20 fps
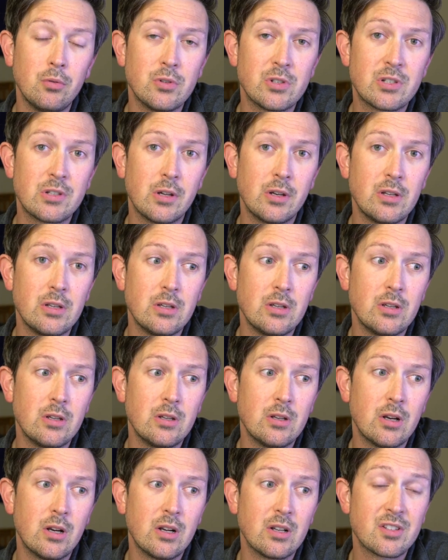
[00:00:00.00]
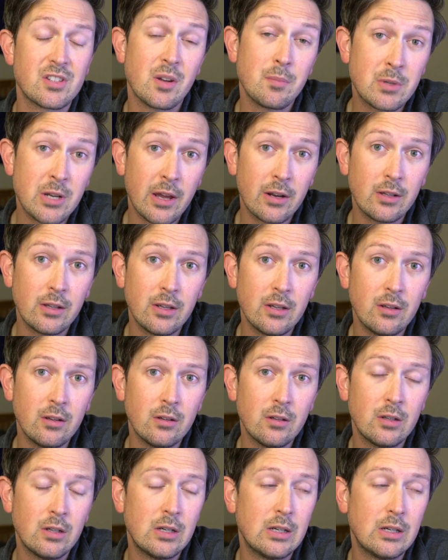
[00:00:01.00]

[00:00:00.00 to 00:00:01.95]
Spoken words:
who study subtitling